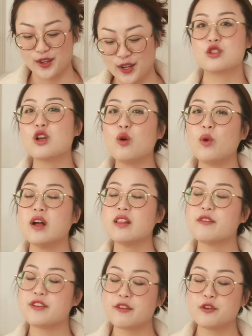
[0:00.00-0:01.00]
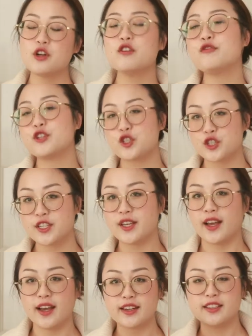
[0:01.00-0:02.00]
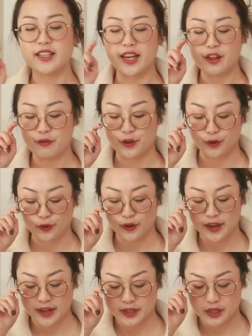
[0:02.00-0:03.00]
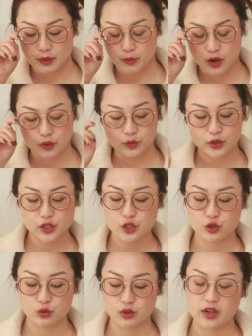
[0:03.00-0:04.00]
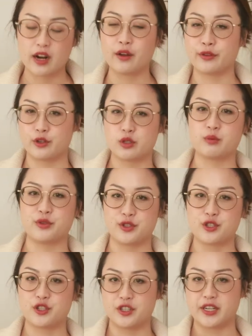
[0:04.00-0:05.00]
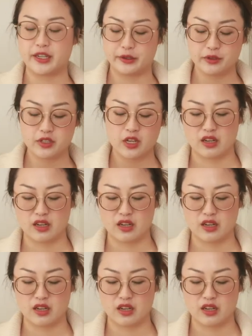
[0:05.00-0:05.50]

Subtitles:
So while I've never officially had a ladyfinger and I'm not really sure how they're supposed to turn out,